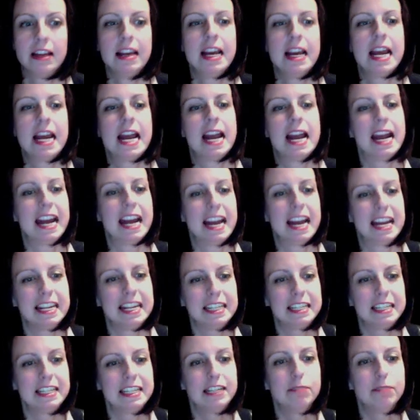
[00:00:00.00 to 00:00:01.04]
and
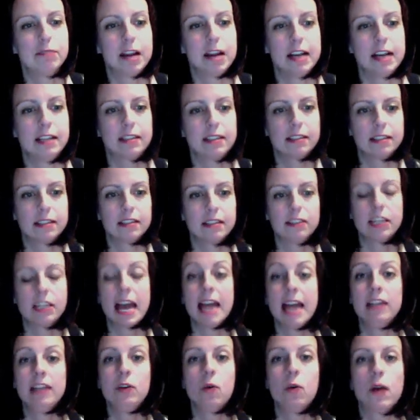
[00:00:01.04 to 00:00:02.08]
he writes
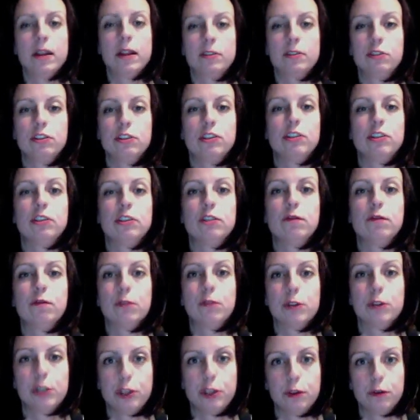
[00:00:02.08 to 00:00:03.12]
10 questions for
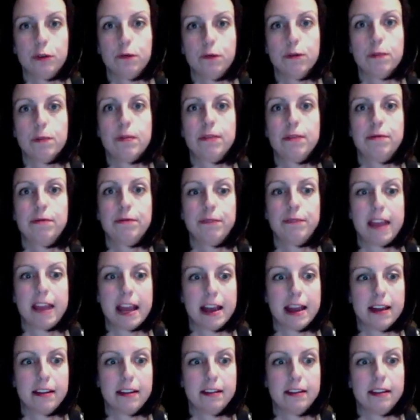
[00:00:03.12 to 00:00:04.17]
you from a
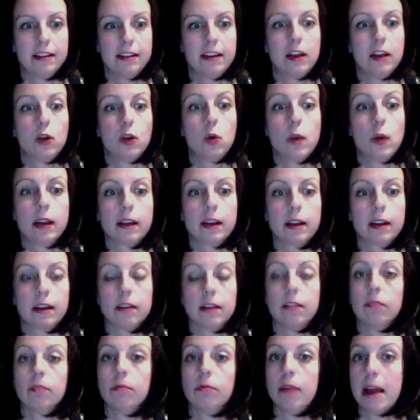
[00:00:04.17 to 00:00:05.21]
fan. Quick,
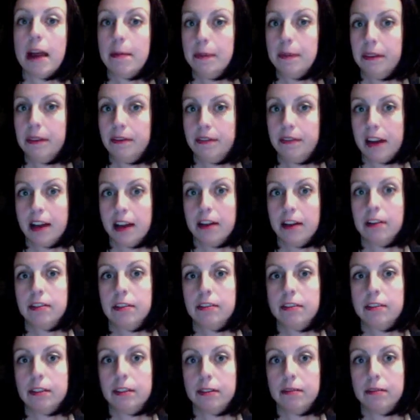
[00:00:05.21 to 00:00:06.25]
rapid fire,
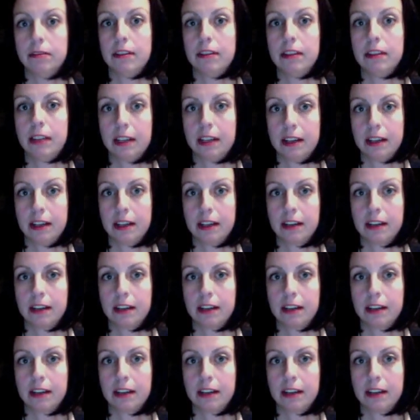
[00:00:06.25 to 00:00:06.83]
don't think.